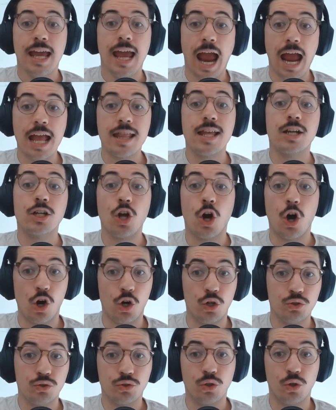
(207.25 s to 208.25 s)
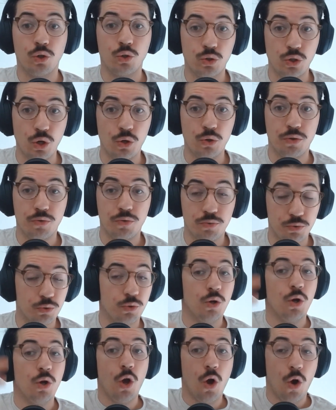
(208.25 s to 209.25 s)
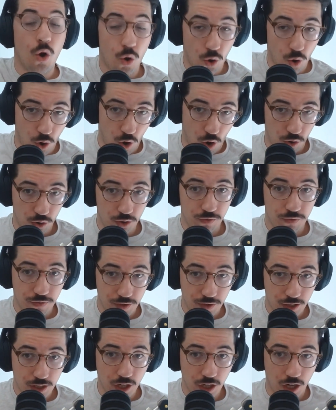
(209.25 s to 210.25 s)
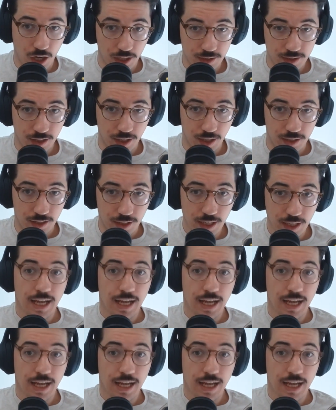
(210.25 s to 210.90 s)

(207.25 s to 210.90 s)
and then also go through all of the content